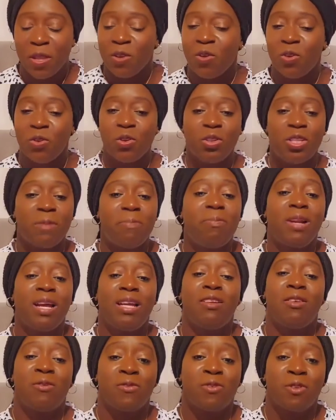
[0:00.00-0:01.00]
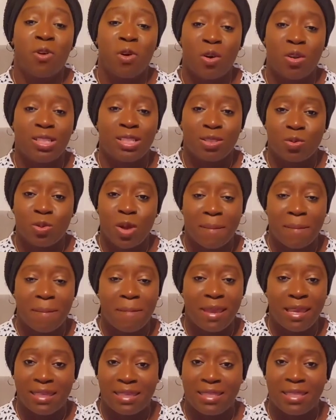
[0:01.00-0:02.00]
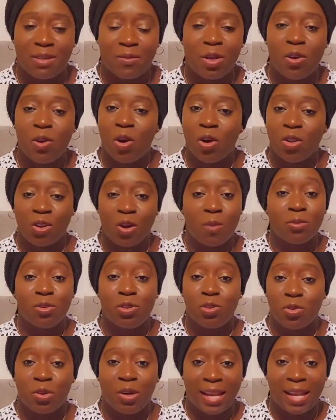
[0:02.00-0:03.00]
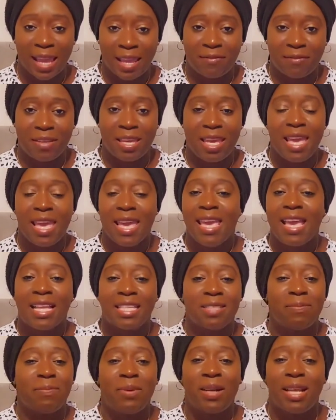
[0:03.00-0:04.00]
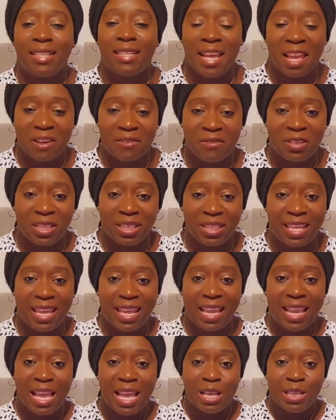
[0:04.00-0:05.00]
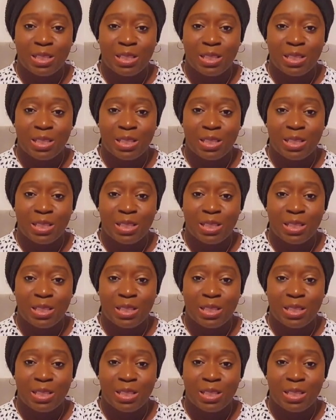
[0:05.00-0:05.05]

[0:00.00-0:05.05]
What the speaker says: You know, the plan of God is so amazing. When God comes to your life, he has planned everything.